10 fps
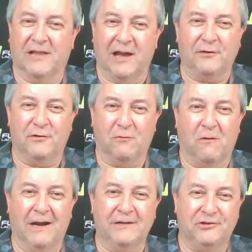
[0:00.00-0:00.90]
allow you to
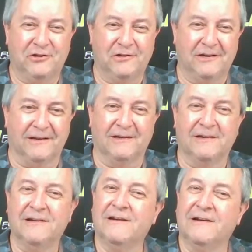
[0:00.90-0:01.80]
watch.
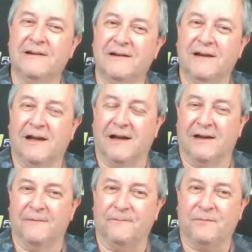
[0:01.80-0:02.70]

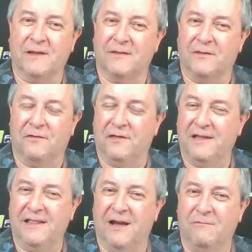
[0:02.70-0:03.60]
The
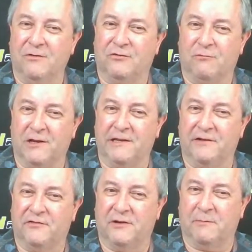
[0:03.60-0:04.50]
thing that was really
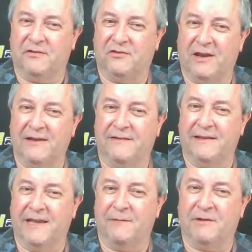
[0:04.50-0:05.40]
interesting, besides
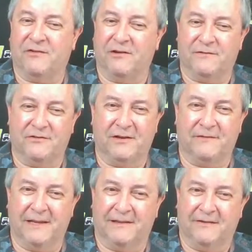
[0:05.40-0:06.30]
the game itself, just
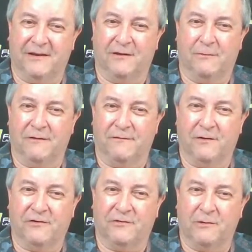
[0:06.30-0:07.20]
have to get this out of the way
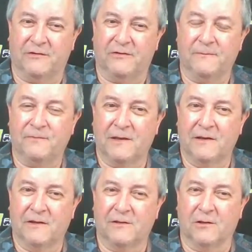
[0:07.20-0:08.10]
first, was
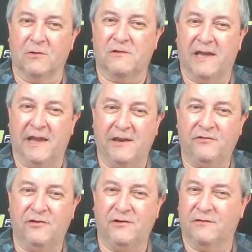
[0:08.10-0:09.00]
the
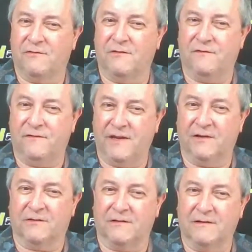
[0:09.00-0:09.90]
location of the
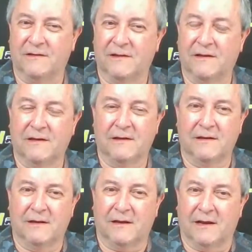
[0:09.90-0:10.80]
field.
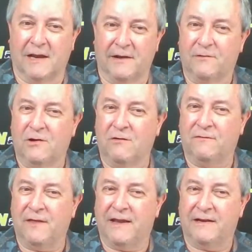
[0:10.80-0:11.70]
I don't know
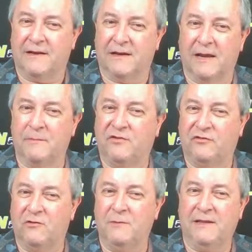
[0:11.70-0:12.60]
if that, I'm
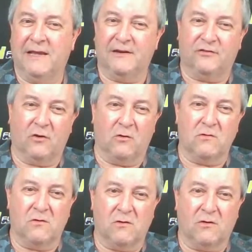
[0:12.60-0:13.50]
assuming that is
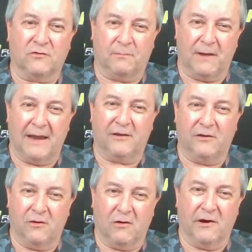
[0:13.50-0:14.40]
Oak Hall's
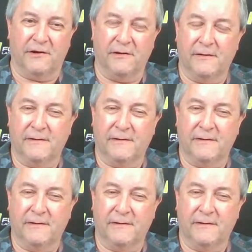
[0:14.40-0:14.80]
backyard,